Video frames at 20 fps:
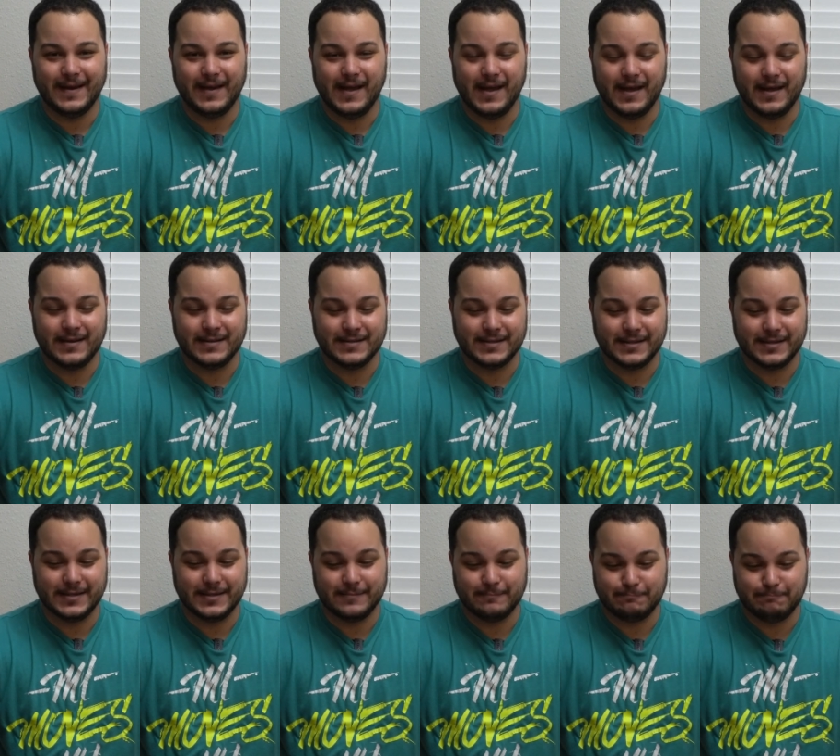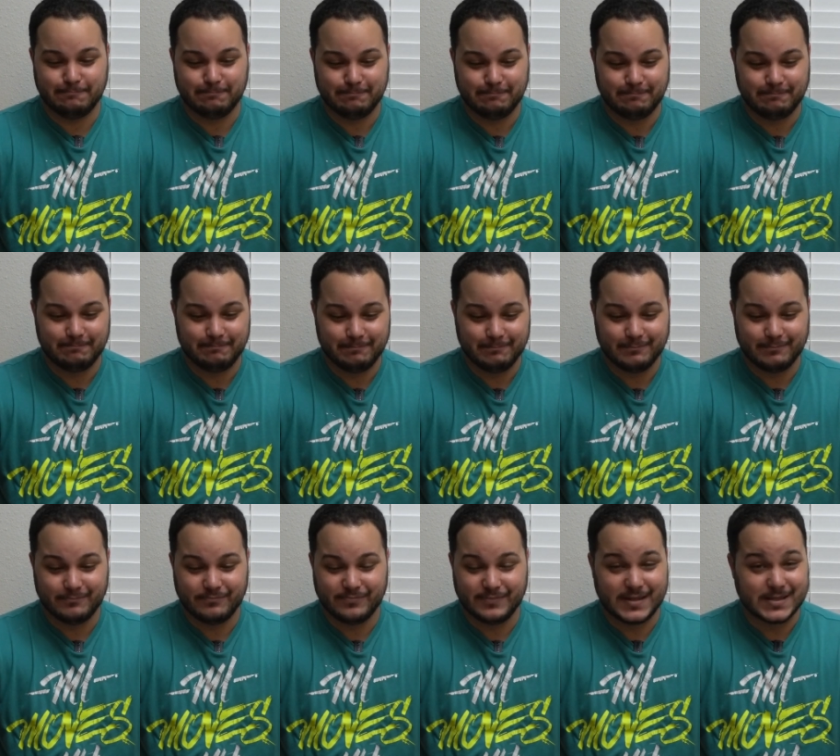And
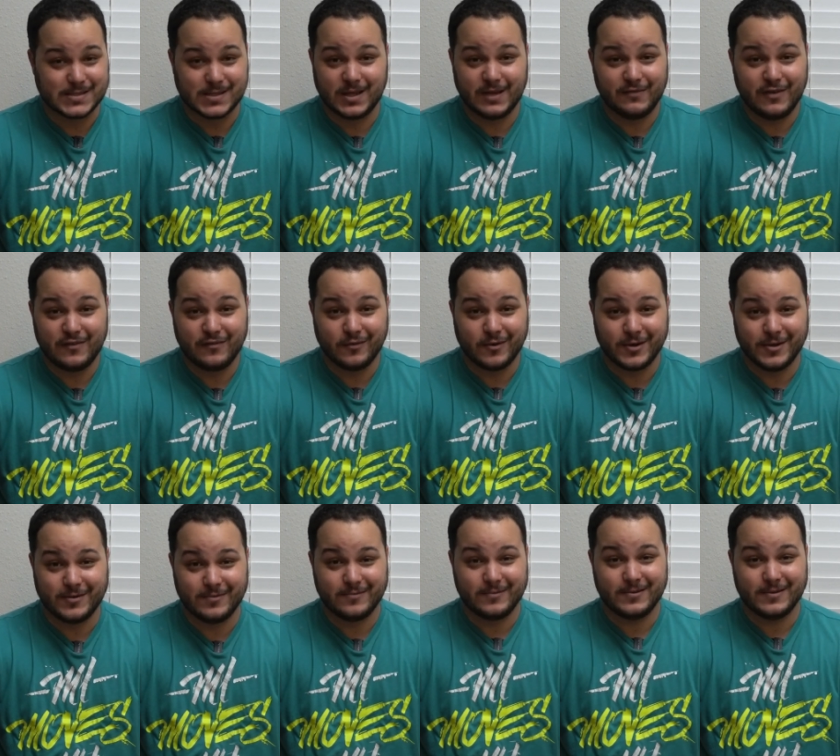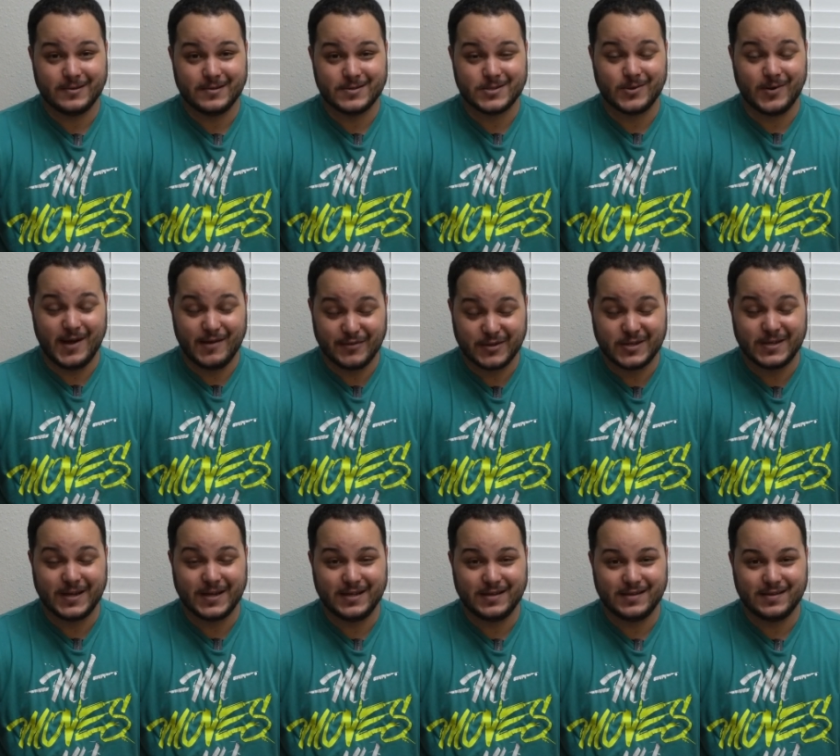that's all I've got for you. So have a good
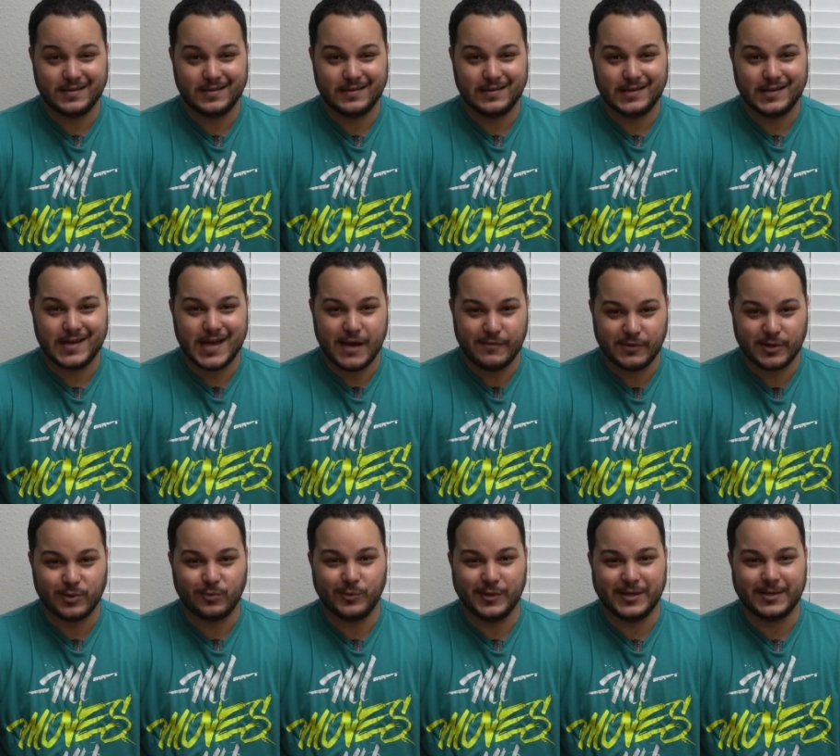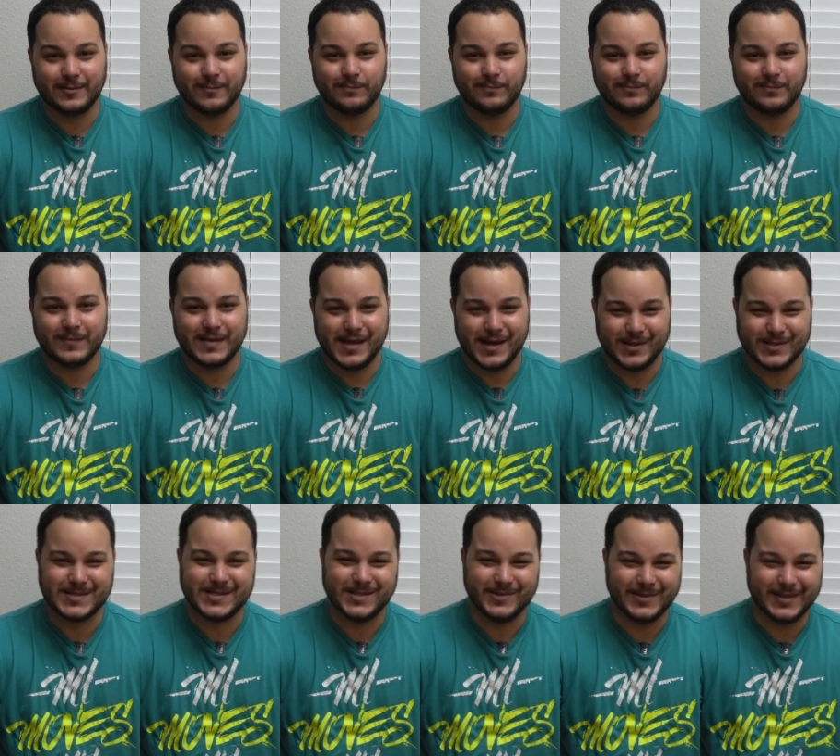night, have a good week, and I'll
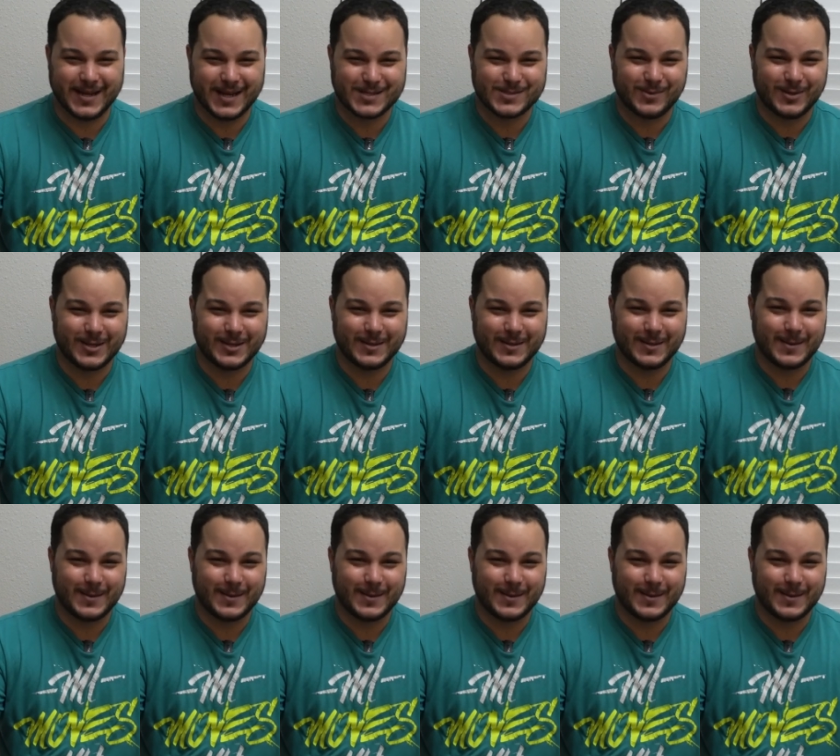see you in the next one.